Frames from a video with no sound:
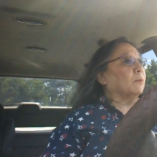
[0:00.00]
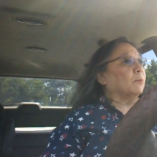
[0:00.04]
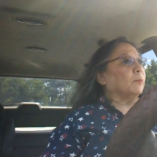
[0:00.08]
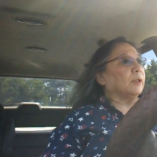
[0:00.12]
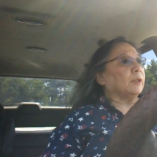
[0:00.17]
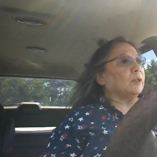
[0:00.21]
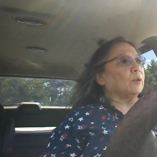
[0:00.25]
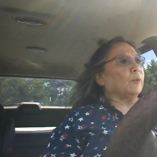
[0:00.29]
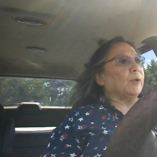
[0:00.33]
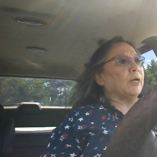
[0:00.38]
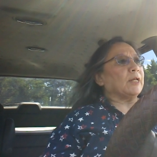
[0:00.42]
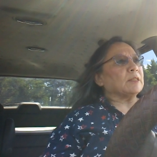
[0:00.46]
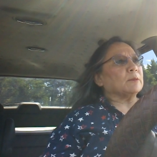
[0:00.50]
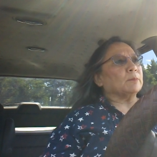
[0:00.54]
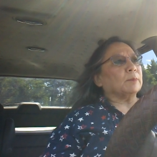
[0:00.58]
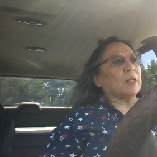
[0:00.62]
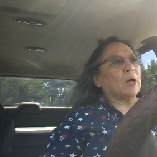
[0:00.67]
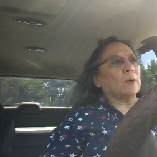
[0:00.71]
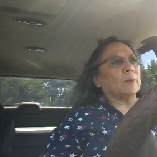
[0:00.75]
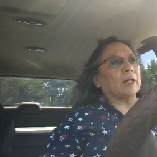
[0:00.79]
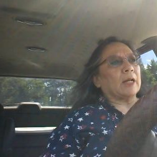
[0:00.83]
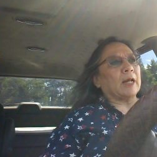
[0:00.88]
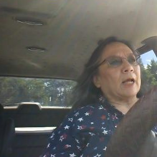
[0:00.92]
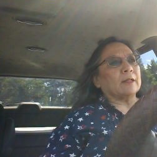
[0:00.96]
but the wind's
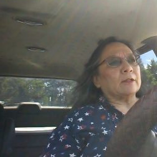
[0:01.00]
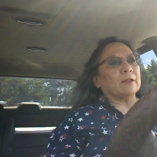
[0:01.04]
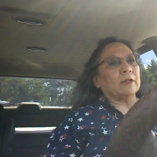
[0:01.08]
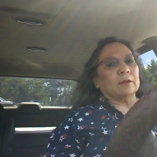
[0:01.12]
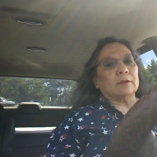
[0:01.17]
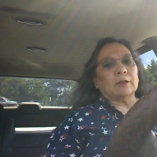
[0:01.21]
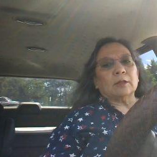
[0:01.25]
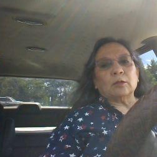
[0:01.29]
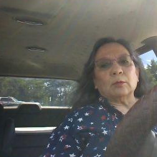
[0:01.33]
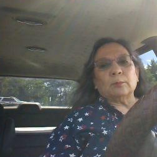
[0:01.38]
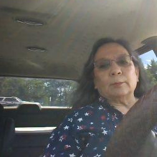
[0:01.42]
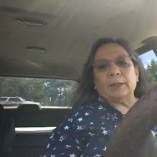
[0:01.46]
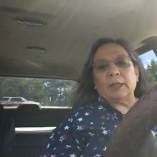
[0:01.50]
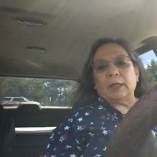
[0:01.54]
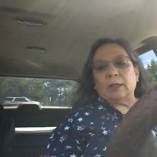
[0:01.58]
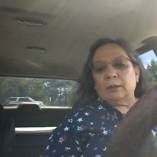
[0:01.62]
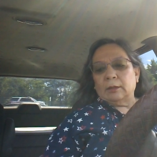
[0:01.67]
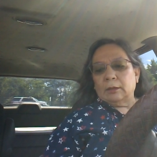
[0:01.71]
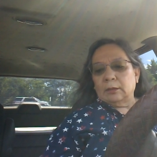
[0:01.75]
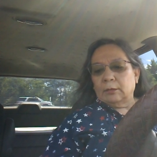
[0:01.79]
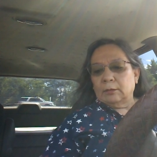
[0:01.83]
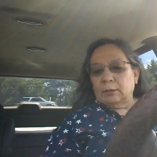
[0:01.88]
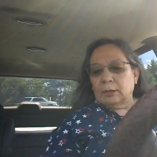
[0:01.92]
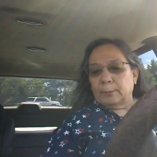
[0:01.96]
blowing out there a little bit.
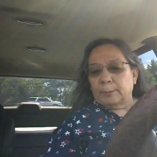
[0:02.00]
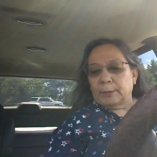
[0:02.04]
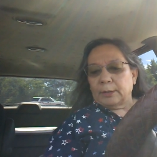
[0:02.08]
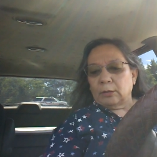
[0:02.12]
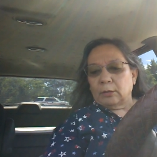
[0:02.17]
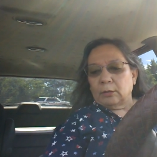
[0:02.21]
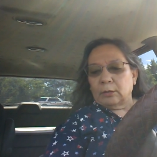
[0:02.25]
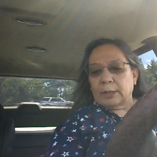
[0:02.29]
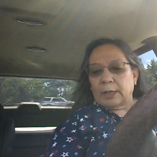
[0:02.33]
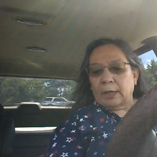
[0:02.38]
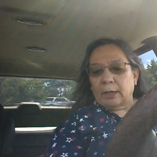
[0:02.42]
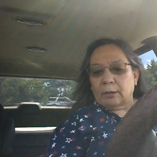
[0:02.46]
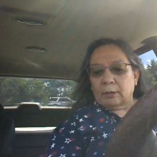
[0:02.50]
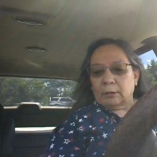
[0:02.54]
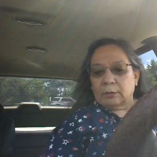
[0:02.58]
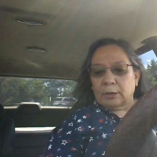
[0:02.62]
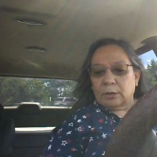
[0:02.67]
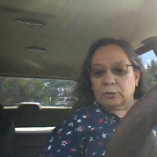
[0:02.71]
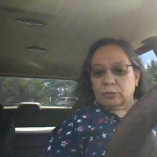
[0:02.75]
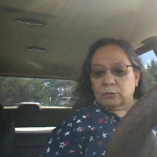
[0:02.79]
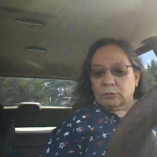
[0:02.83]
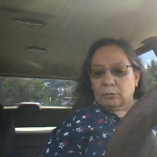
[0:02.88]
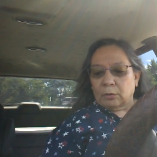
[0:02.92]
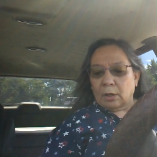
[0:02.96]
Let me turn the air
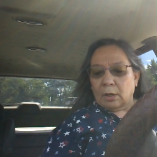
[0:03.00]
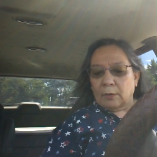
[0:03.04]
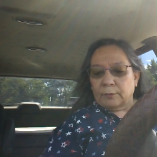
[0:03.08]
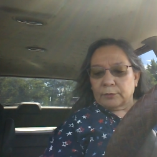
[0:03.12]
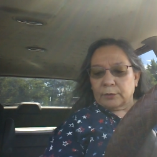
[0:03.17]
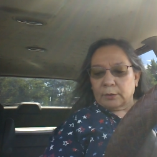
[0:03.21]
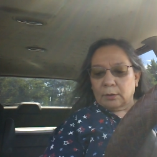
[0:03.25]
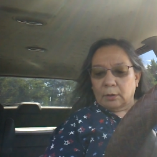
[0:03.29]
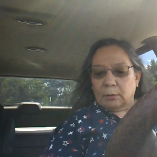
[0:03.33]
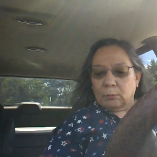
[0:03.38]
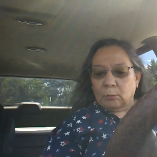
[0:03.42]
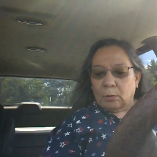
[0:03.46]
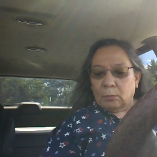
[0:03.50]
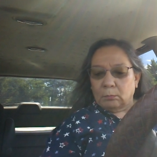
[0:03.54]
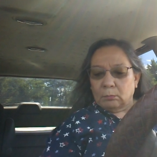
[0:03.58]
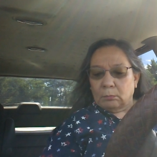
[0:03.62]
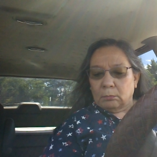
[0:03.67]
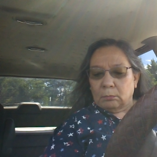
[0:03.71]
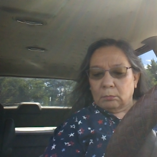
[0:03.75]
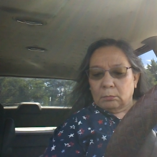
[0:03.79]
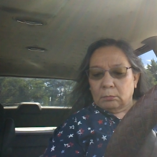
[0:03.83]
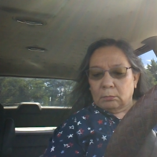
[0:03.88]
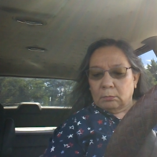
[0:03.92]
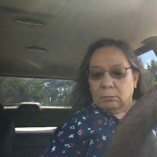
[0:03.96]
conditioner off so it
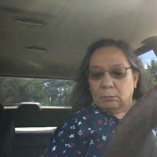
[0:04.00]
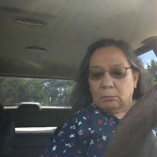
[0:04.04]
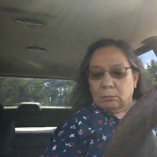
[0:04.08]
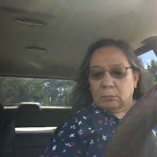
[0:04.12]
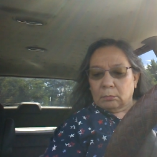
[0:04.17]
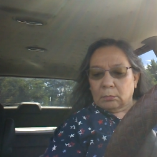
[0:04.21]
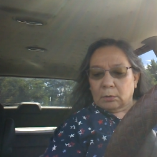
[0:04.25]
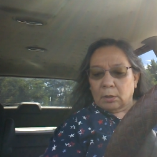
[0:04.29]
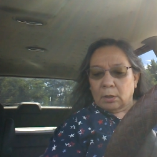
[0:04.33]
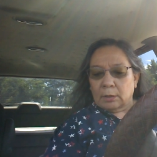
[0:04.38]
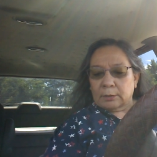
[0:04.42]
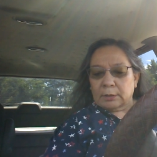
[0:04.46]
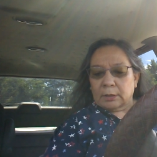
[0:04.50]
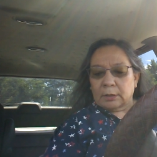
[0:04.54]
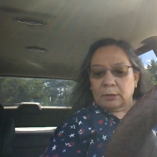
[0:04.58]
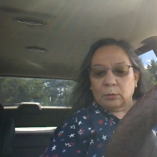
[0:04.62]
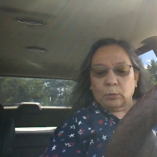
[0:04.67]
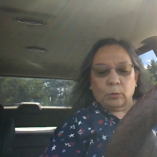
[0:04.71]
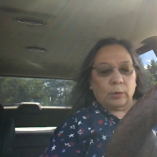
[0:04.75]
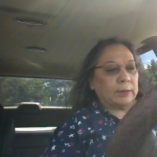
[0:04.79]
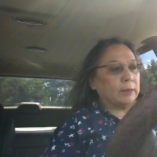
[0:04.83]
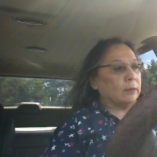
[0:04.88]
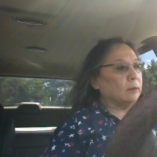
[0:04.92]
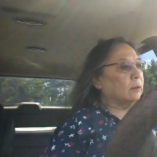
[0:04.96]
won't cause any
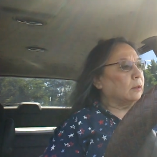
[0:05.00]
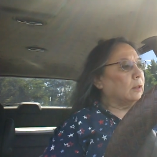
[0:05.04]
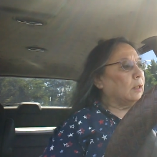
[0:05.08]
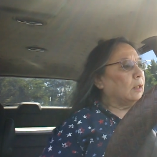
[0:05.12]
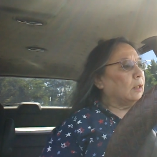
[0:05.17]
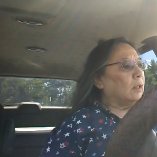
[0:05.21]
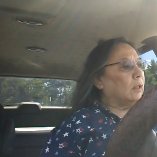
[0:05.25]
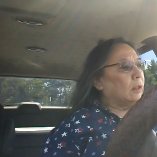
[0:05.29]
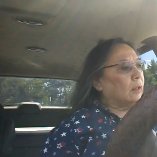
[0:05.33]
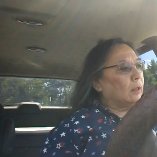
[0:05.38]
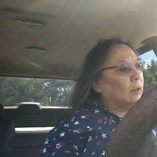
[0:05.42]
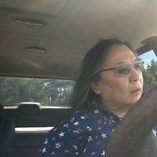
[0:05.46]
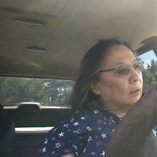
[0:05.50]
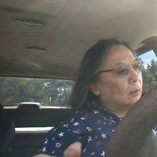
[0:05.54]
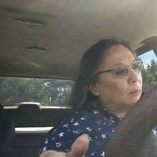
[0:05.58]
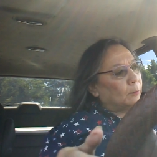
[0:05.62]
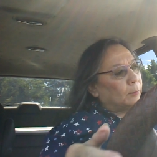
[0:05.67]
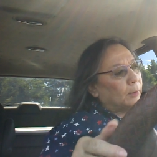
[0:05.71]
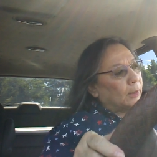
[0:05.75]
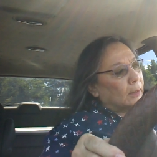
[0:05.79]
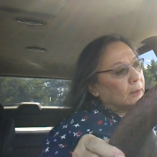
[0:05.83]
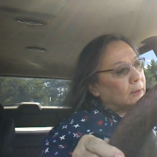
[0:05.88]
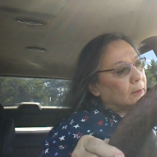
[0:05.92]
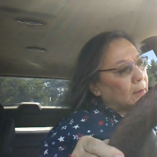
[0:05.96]
noise.
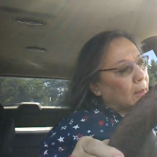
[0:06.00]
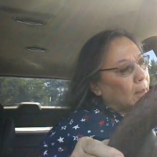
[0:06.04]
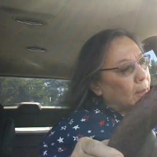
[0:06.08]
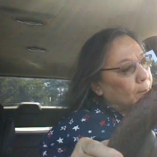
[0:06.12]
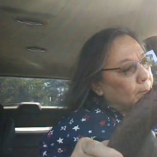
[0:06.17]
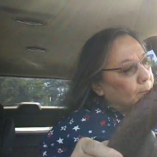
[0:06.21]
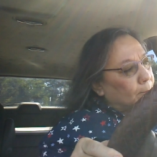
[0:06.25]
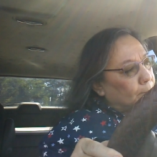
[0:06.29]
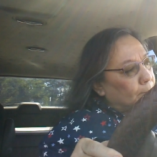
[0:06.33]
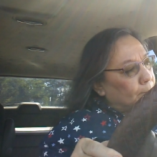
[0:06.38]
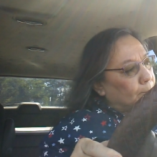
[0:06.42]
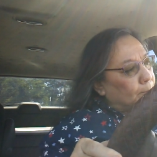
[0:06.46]
But uh,